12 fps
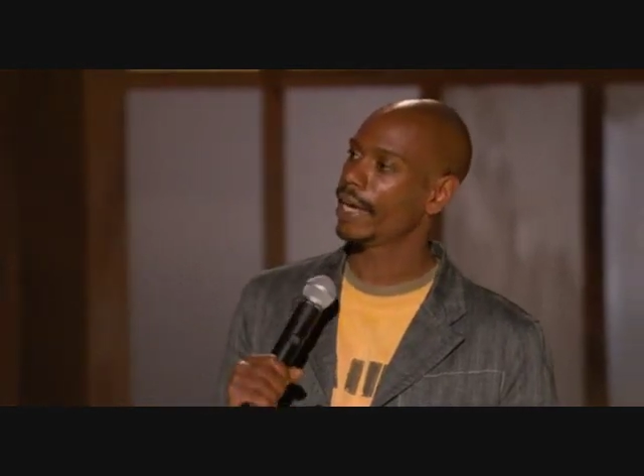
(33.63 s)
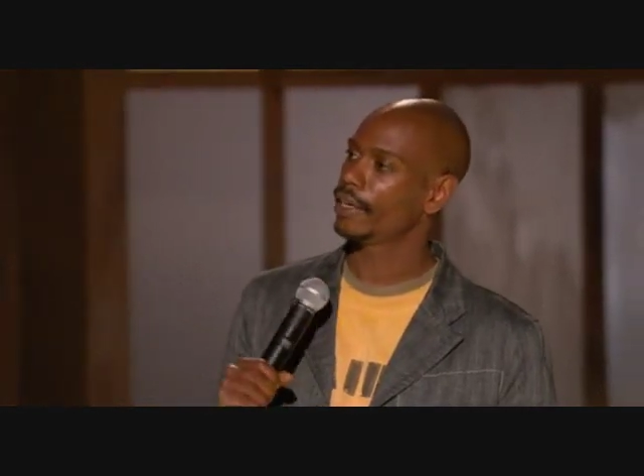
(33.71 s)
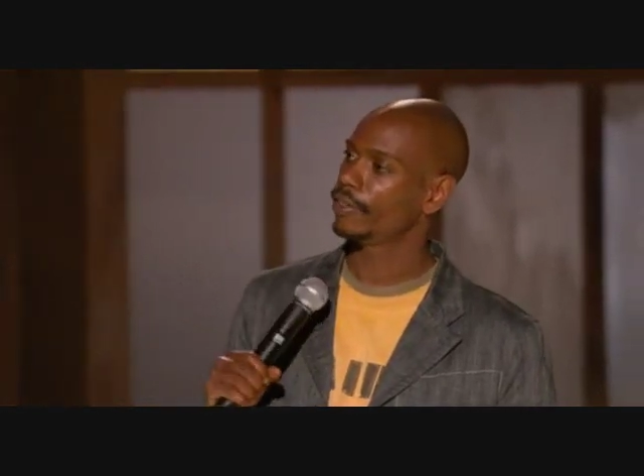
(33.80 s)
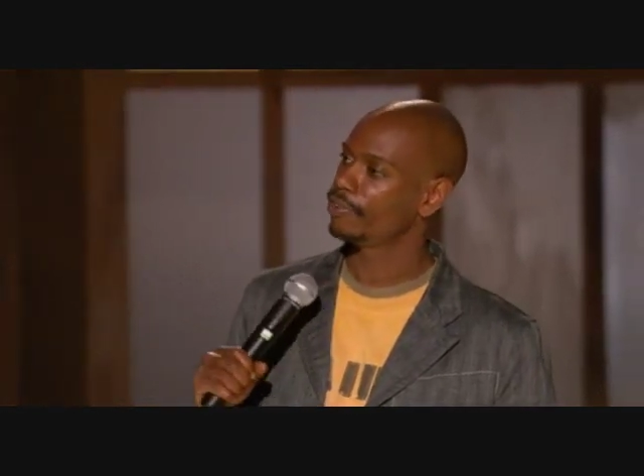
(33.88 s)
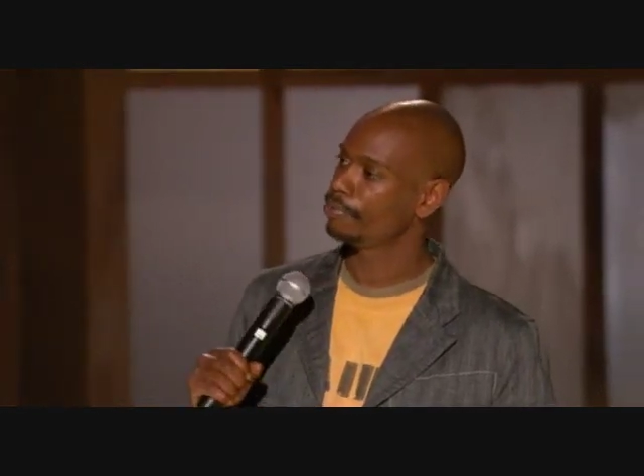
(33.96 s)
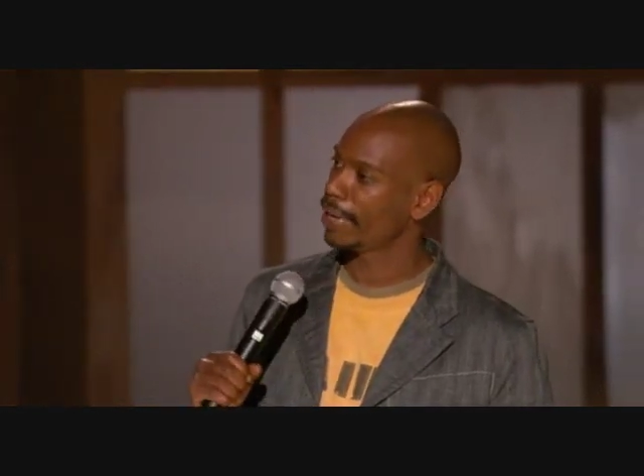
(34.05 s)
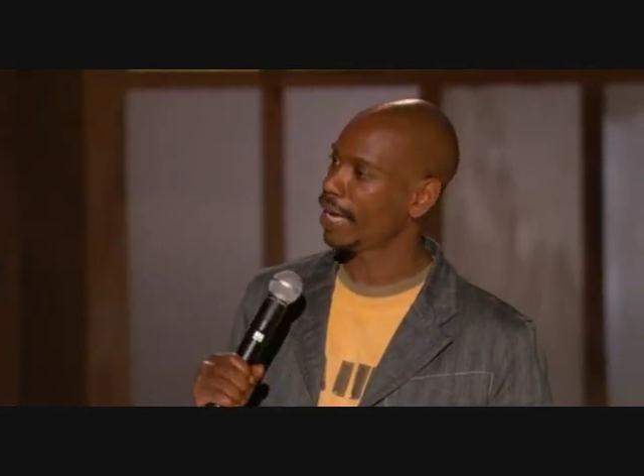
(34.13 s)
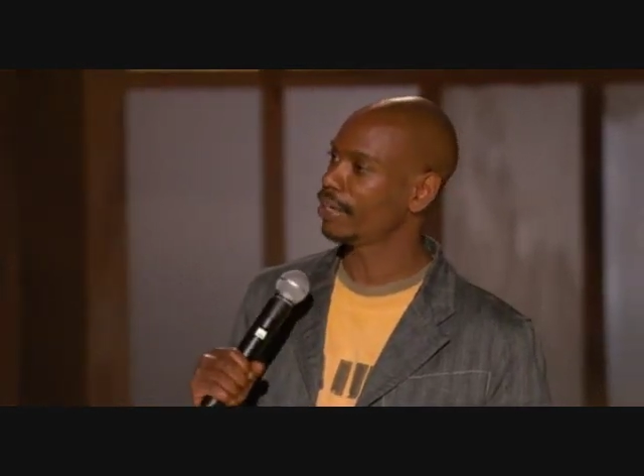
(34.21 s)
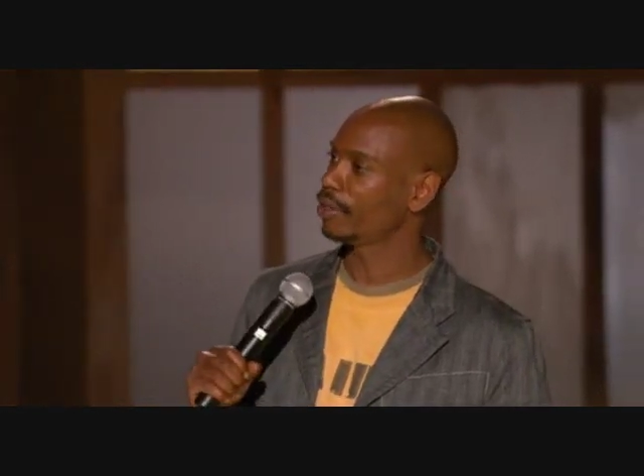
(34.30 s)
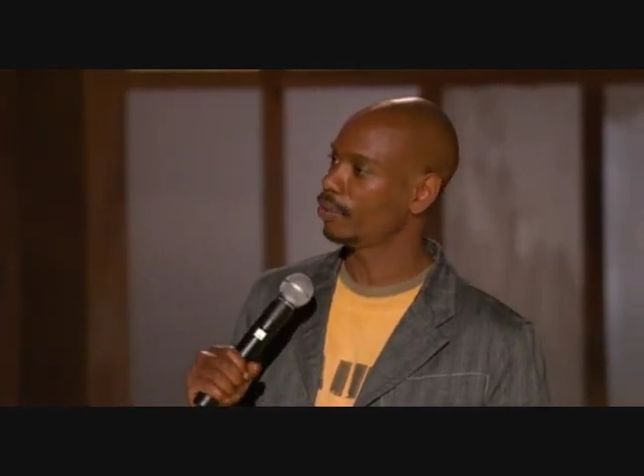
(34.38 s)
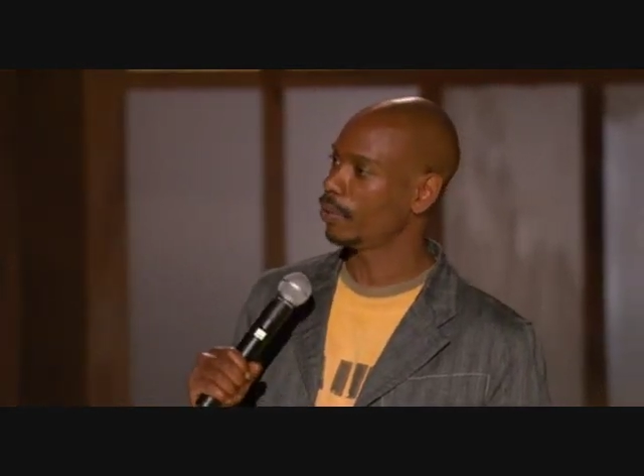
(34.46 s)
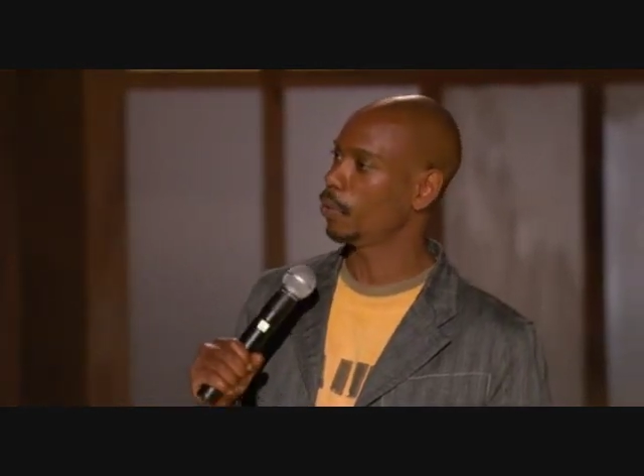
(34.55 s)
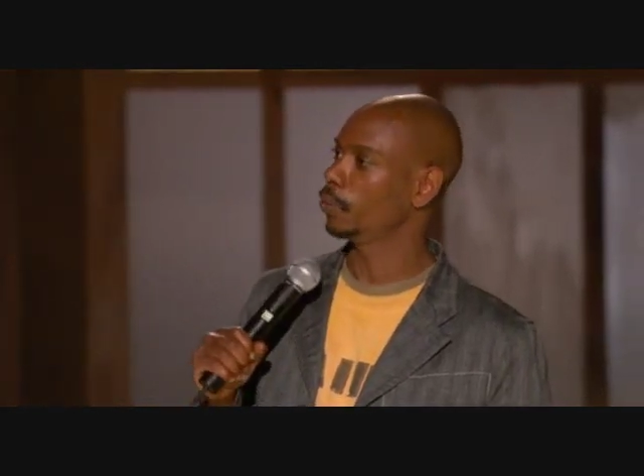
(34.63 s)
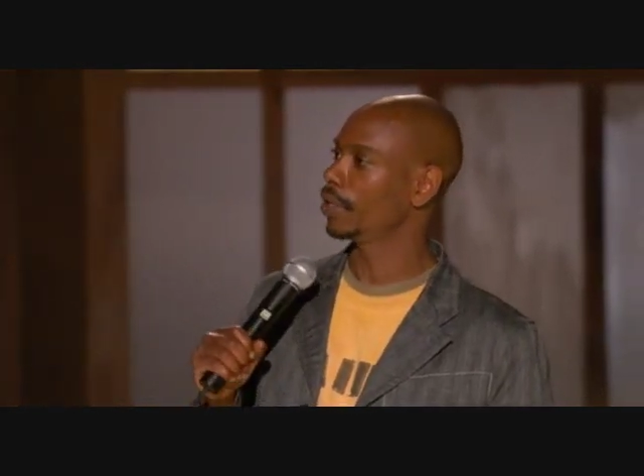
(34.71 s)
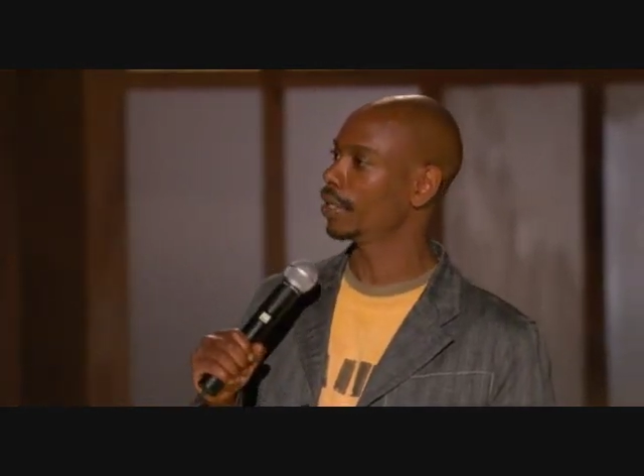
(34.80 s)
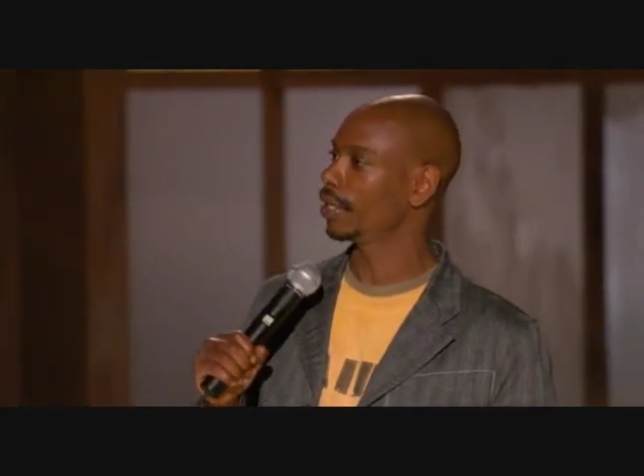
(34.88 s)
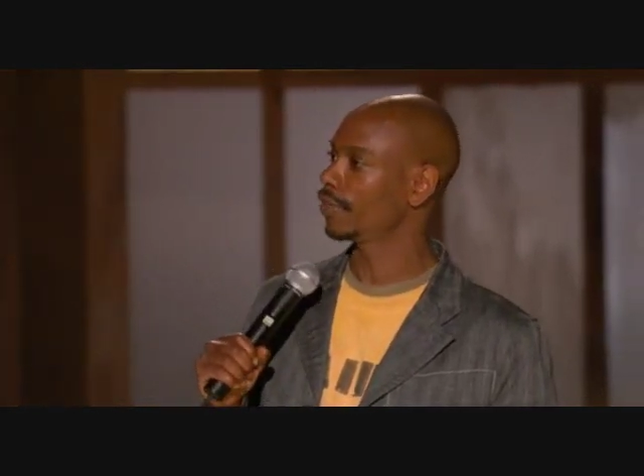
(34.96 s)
out of macaroni.